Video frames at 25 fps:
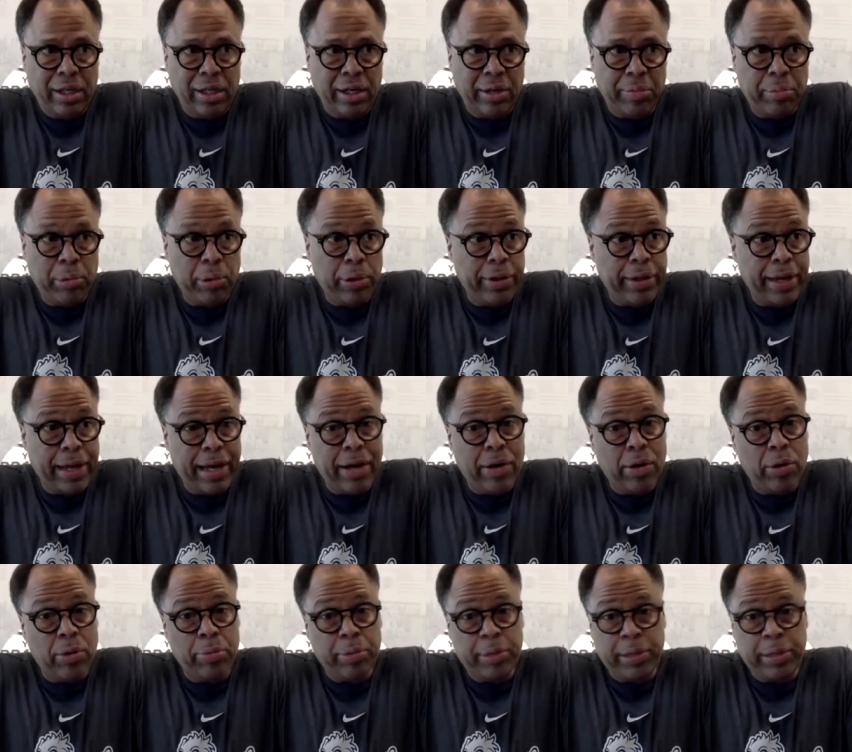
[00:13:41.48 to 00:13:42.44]
boy, that
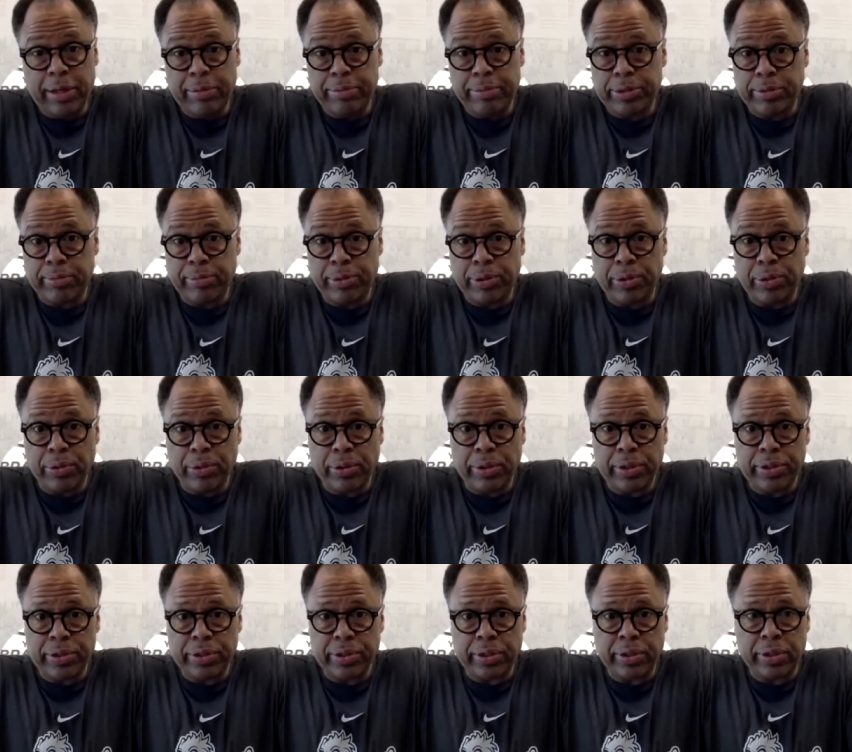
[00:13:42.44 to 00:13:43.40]
opened up some
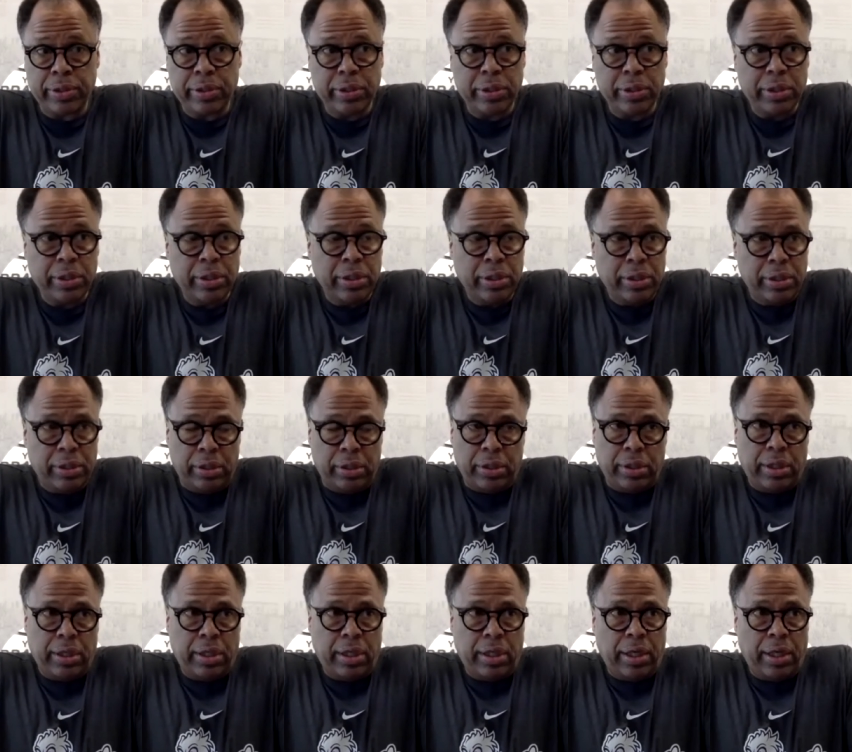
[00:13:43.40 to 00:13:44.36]
doors
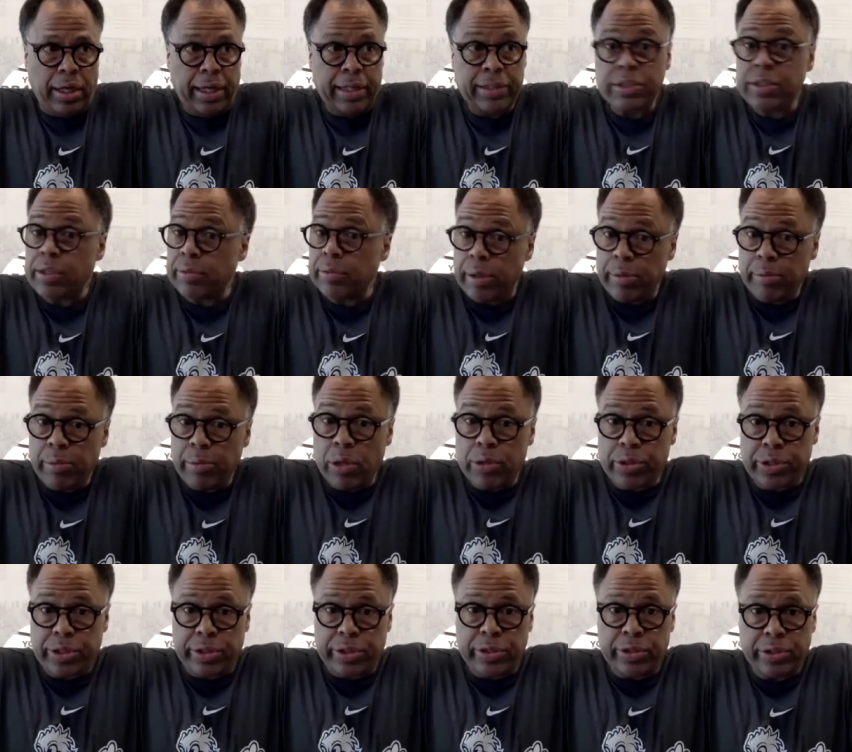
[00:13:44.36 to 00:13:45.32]
and some
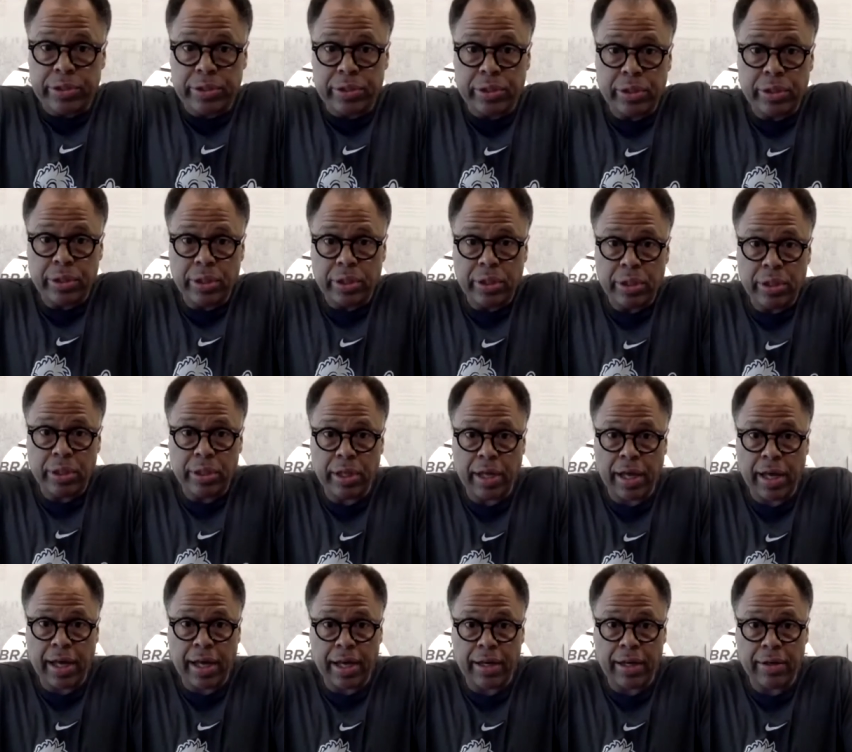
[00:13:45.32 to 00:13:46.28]
emotions
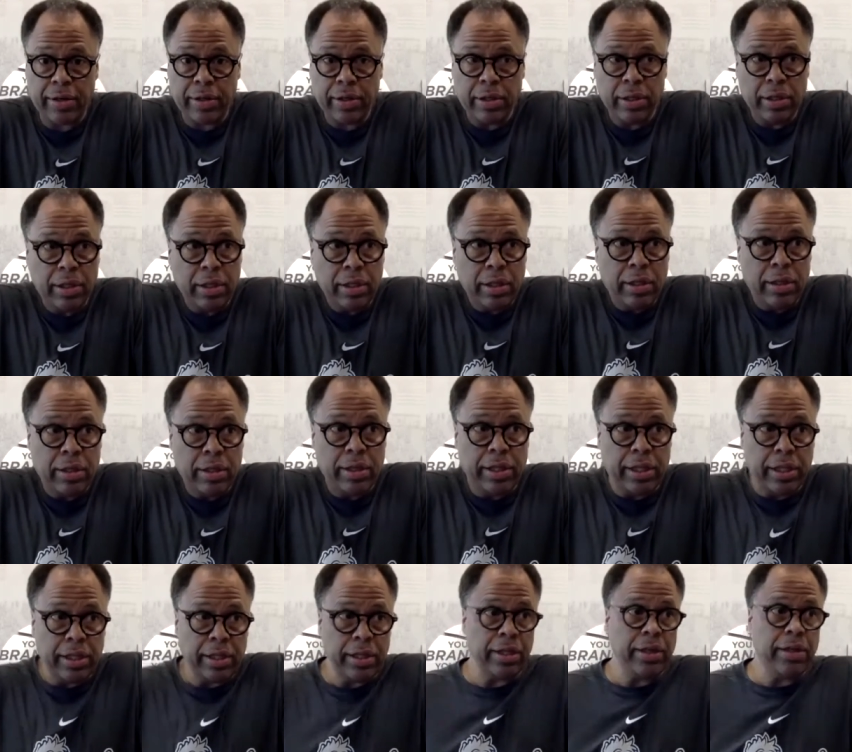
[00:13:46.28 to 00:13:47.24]
that
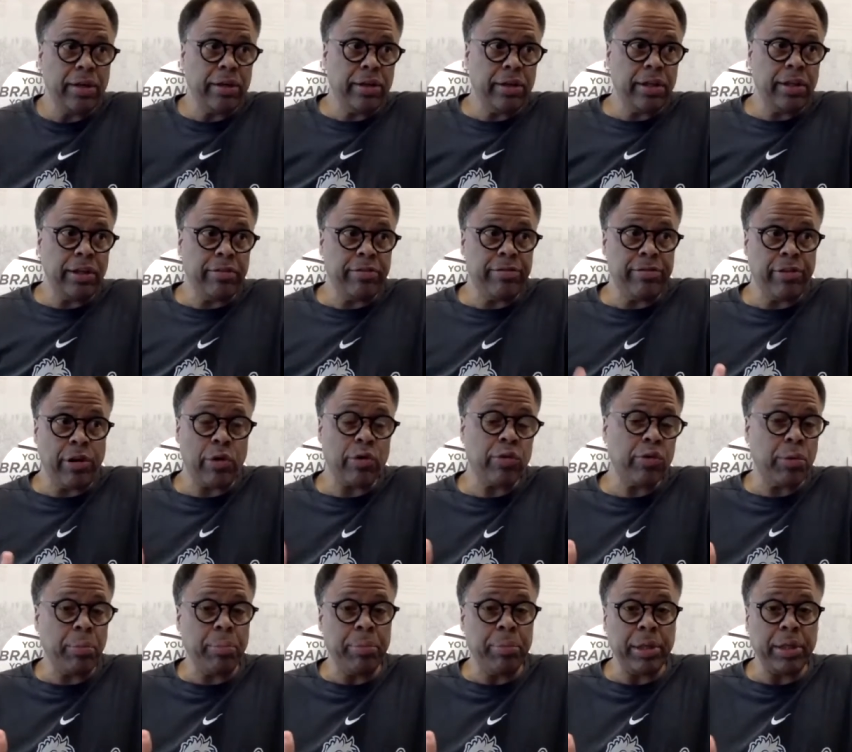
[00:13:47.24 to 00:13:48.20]
the
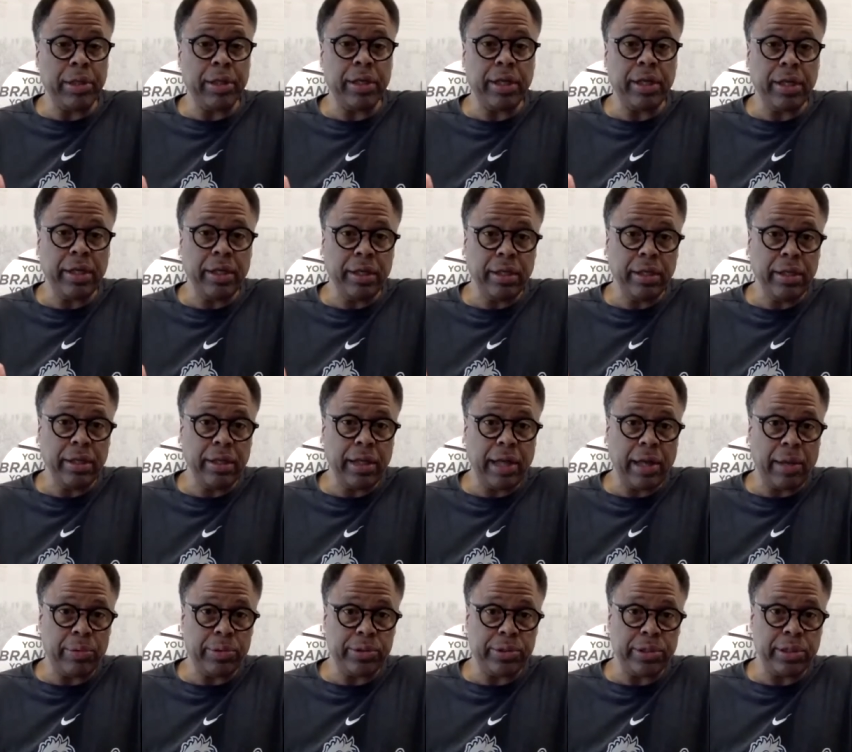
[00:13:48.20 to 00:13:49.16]
vulnerability
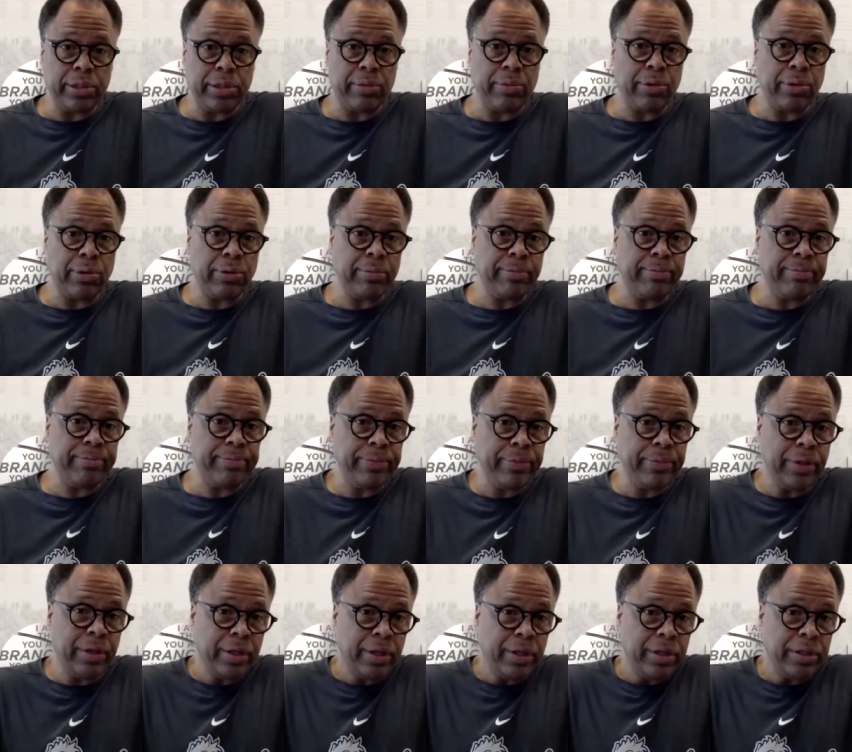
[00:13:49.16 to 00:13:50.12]
that was in the room
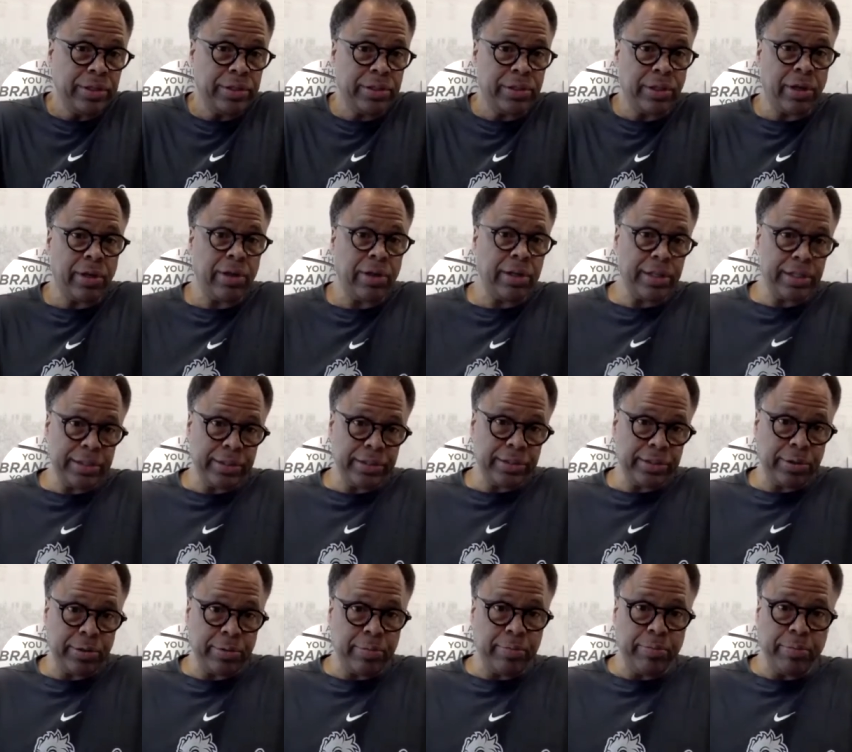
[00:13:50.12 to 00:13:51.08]
started
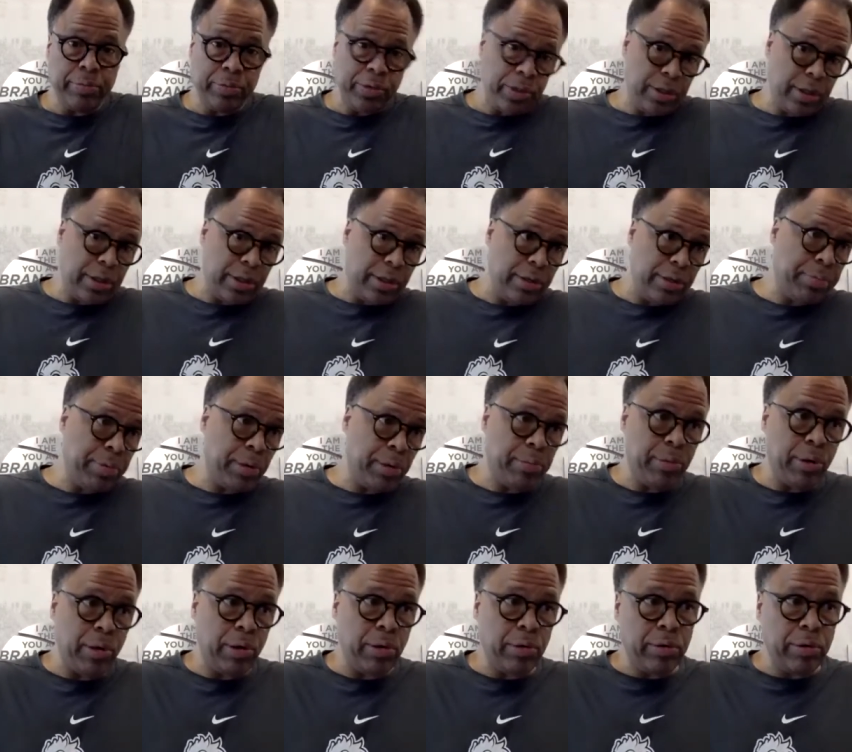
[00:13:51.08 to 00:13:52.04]
to
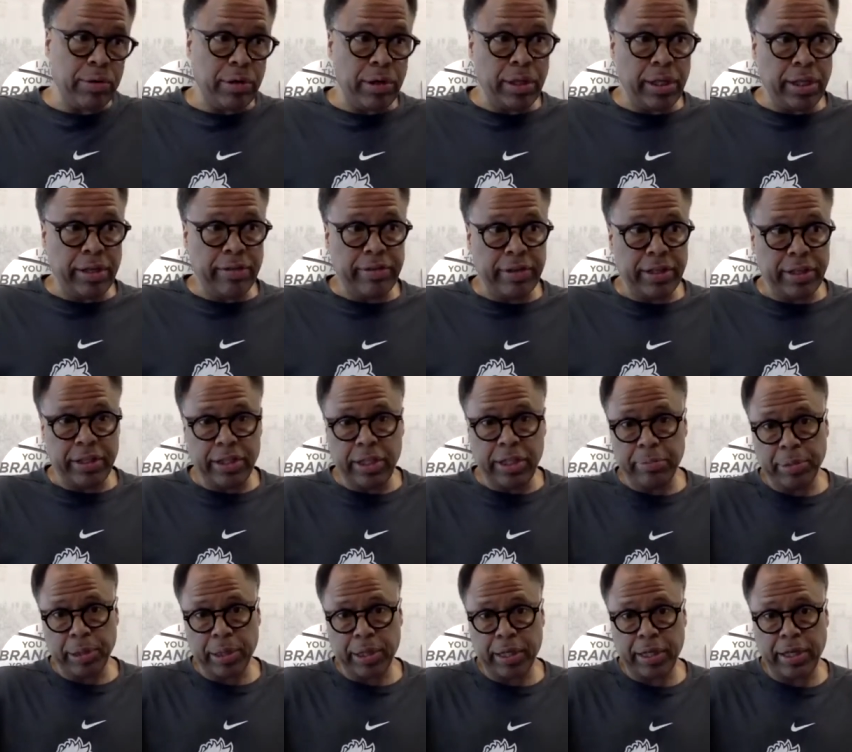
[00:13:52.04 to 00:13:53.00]
promote even a
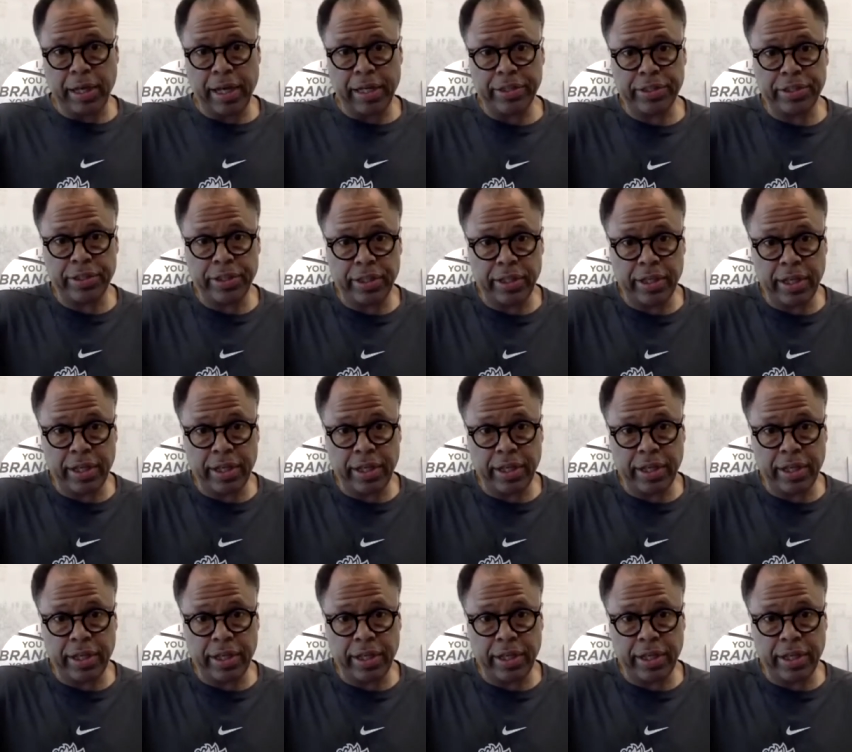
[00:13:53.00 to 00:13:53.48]
deeper connection.